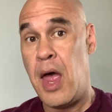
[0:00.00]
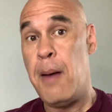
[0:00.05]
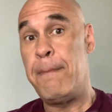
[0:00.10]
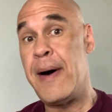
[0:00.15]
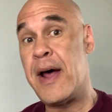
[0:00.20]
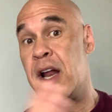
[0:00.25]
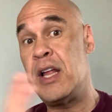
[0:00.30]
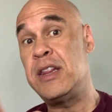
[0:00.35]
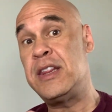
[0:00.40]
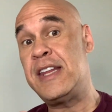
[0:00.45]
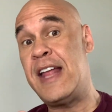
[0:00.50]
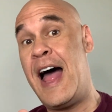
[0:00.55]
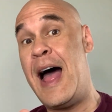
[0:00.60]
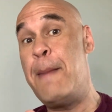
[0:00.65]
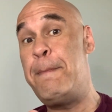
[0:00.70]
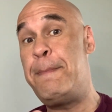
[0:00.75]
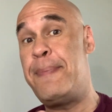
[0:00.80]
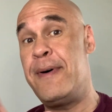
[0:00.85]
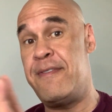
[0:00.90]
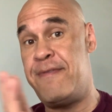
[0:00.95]
But on
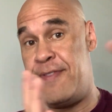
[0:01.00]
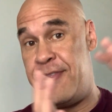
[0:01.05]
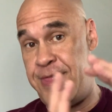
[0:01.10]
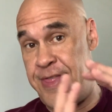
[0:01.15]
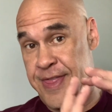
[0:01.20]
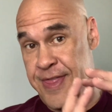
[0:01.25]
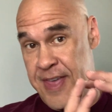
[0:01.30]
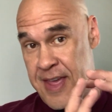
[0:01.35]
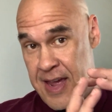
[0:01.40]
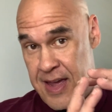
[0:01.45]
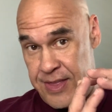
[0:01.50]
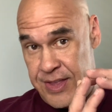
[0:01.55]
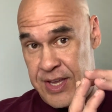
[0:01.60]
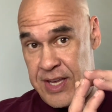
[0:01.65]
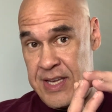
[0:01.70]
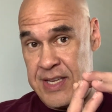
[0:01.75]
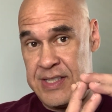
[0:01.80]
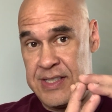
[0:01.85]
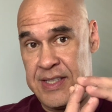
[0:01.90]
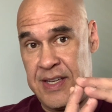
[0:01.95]
top of the
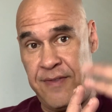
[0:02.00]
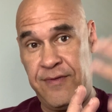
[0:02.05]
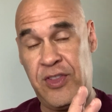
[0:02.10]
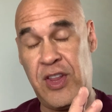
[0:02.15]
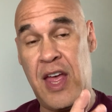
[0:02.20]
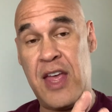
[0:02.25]
adhesive,